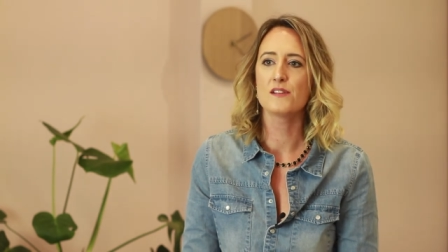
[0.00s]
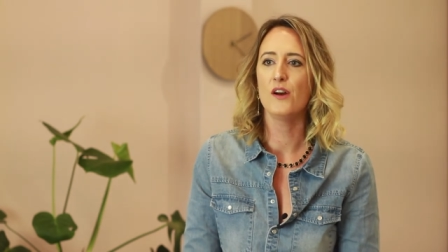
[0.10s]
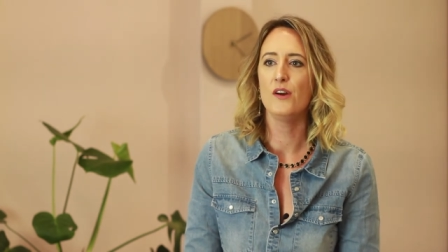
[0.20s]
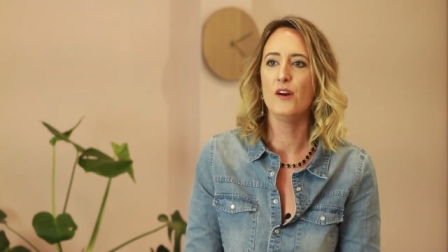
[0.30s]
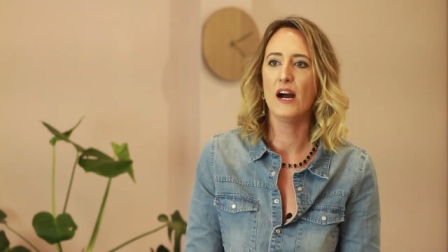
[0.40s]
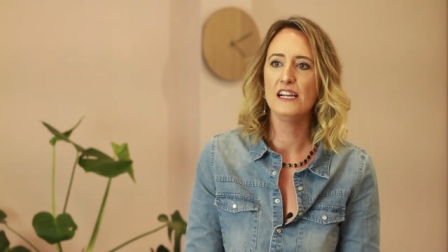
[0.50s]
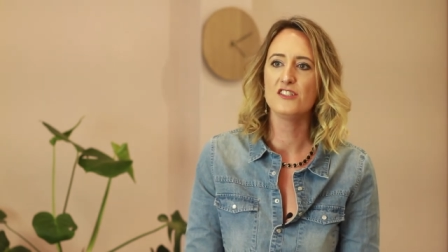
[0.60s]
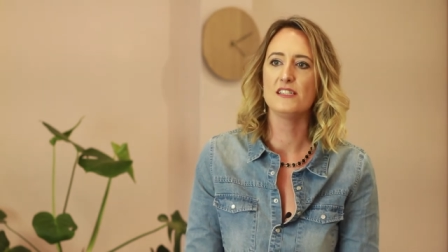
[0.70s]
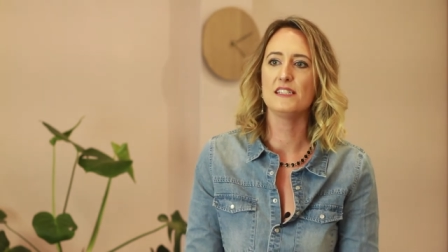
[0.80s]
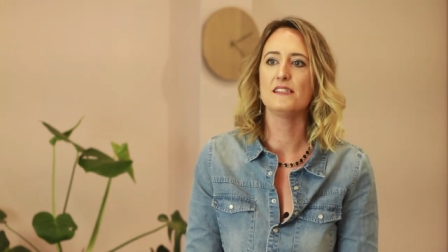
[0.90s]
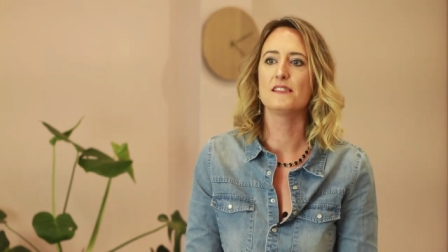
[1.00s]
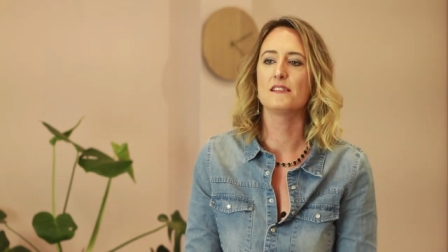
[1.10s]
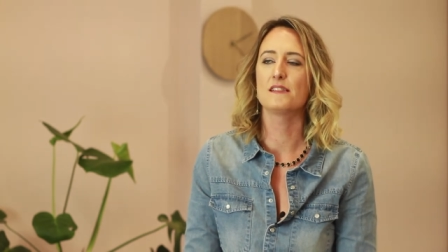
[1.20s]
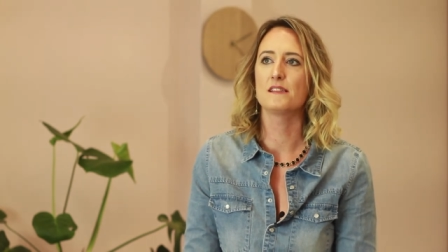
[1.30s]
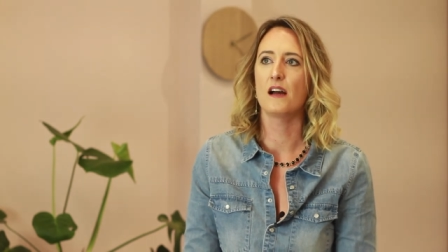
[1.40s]
So
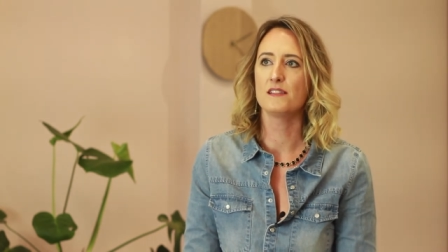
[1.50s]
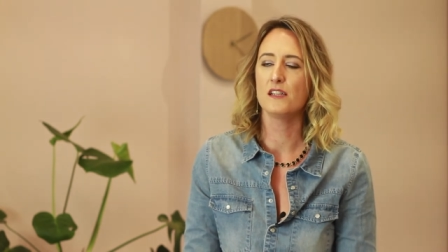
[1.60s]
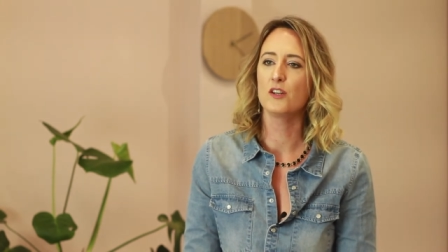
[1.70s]
I've done